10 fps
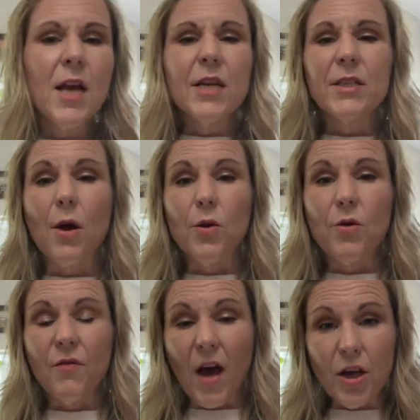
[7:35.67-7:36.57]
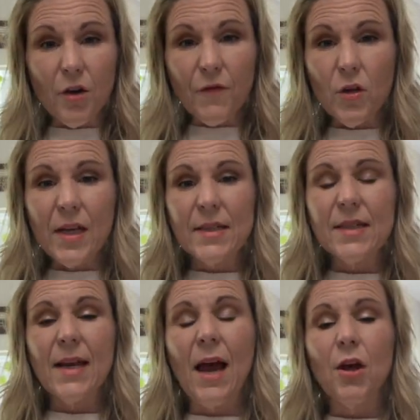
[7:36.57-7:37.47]
So you've got your fuelings
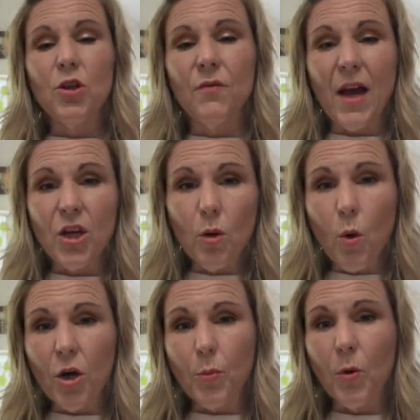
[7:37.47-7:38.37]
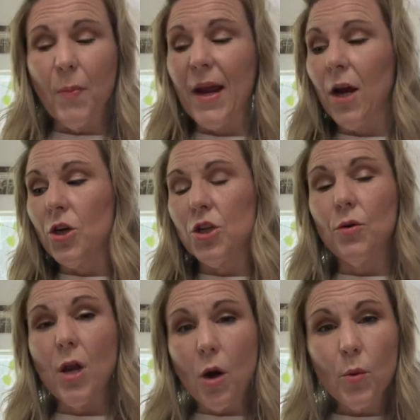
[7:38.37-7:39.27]
laid out, you've got your water prepared, you
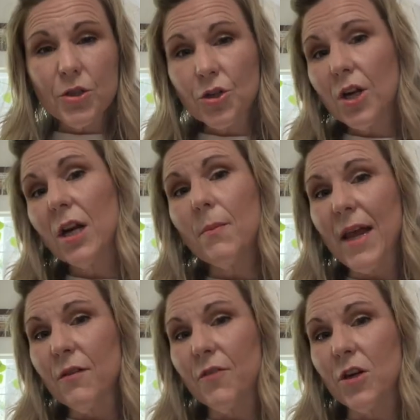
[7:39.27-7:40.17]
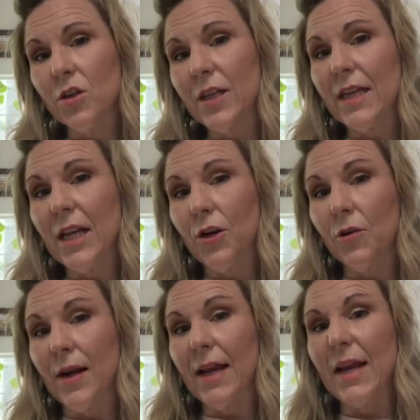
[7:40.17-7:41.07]
know what you're gonna make for your lean and
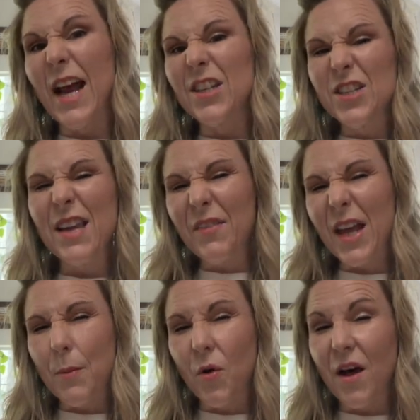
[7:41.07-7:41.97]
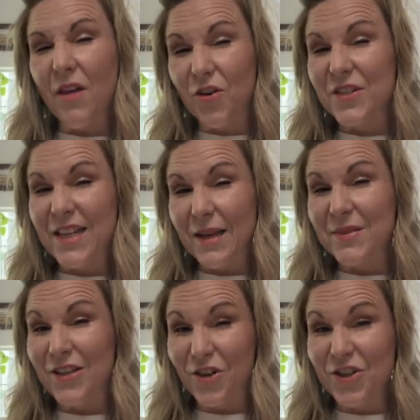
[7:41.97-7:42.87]
green. I just have a couple other
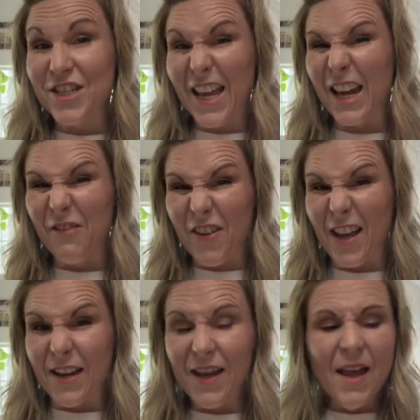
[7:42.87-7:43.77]
tips that are just kind of fun.